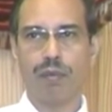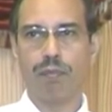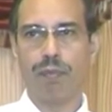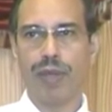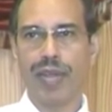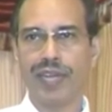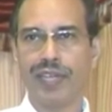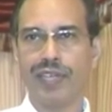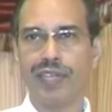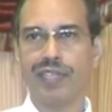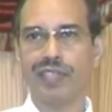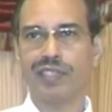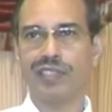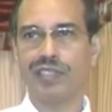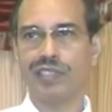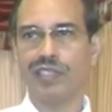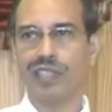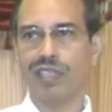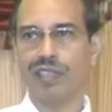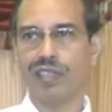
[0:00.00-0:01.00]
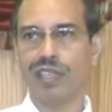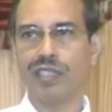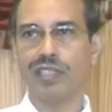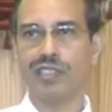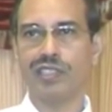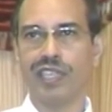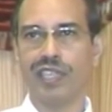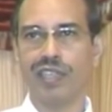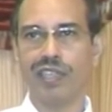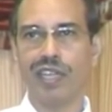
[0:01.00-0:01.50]
Minor
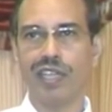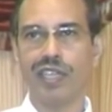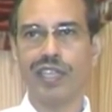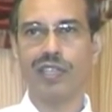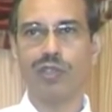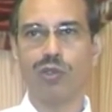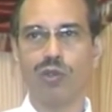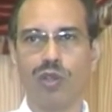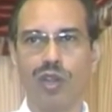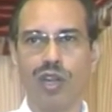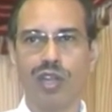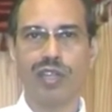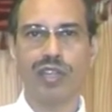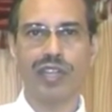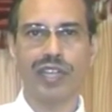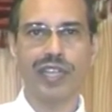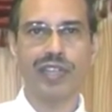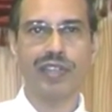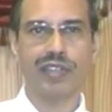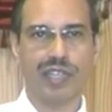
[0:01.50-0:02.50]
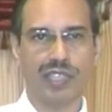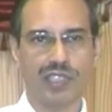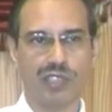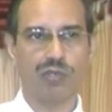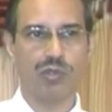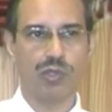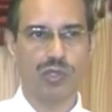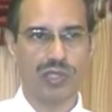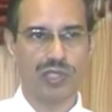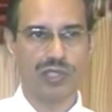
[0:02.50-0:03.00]
children generally do not need
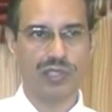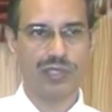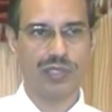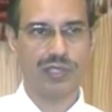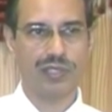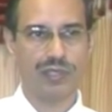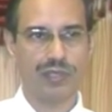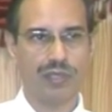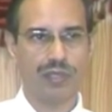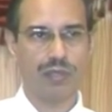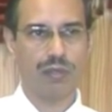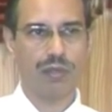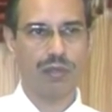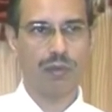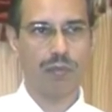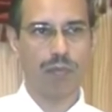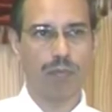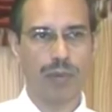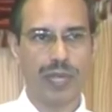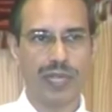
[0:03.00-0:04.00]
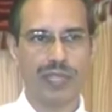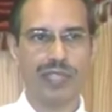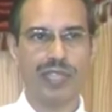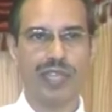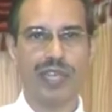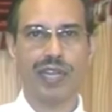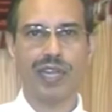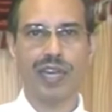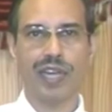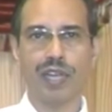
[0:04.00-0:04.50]
transfusions, but
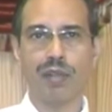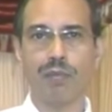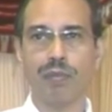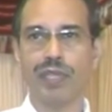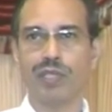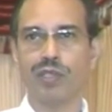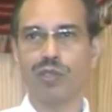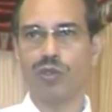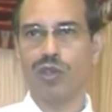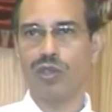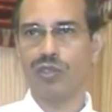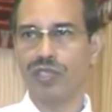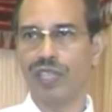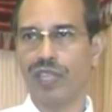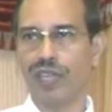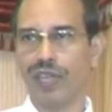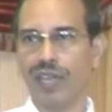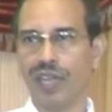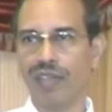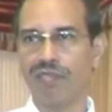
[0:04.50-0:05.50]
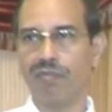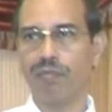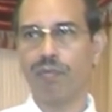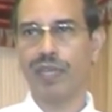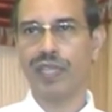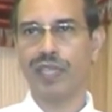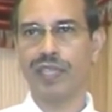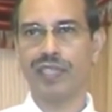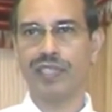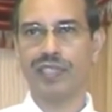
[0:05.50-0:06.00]
they are anemic throughout their life,
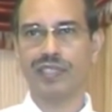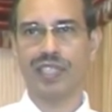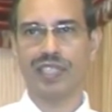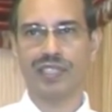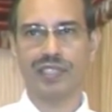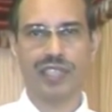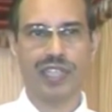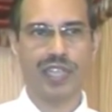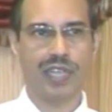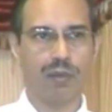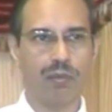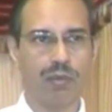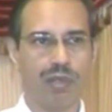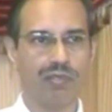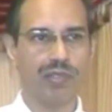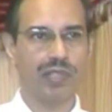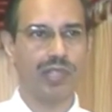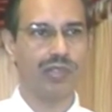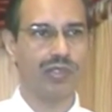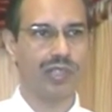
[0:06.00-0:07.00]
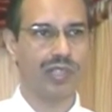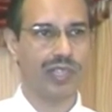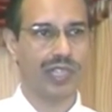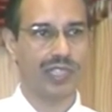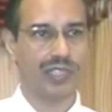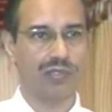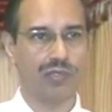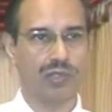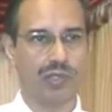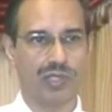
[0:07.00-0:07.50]
but it is sustainable without
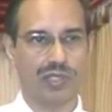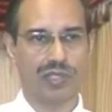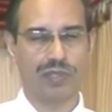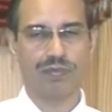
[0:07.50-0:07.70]
transfusion.